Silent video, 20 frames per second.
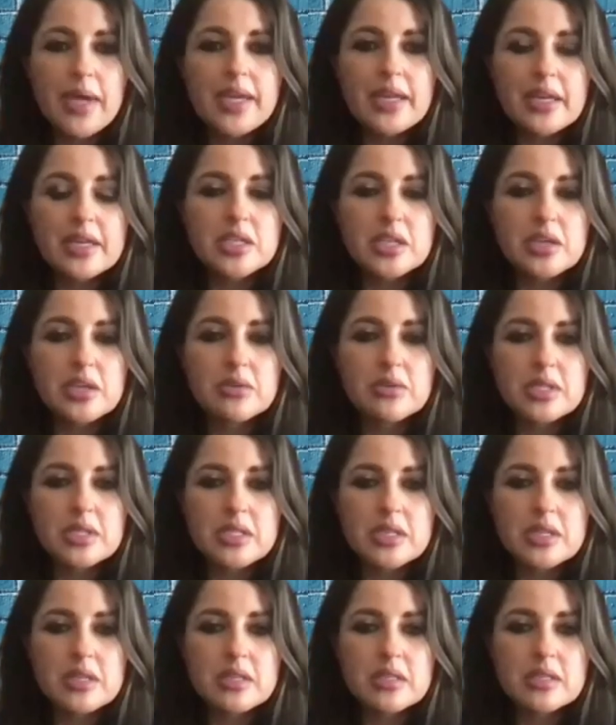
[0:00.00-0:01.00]

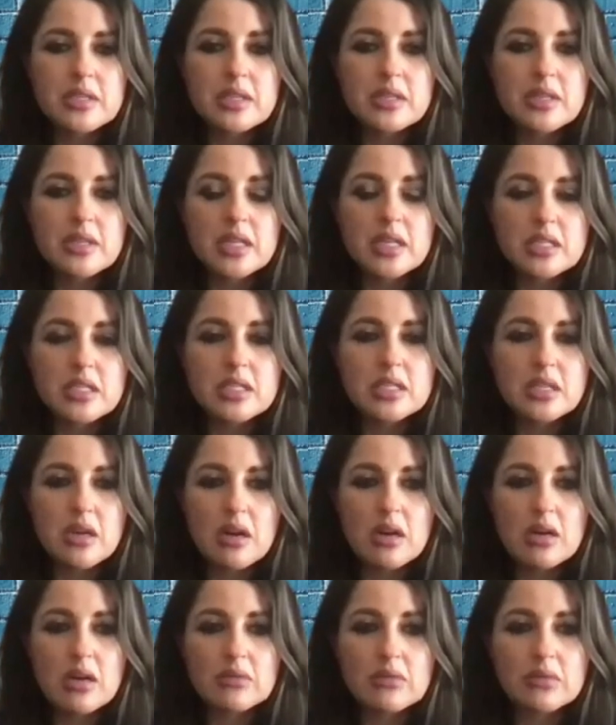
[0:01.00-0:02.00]
excuses and let's
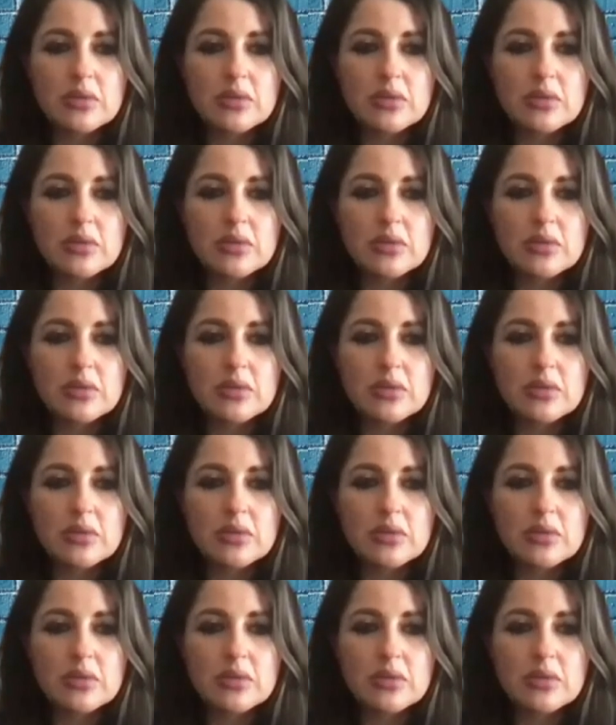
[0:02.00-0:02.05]
start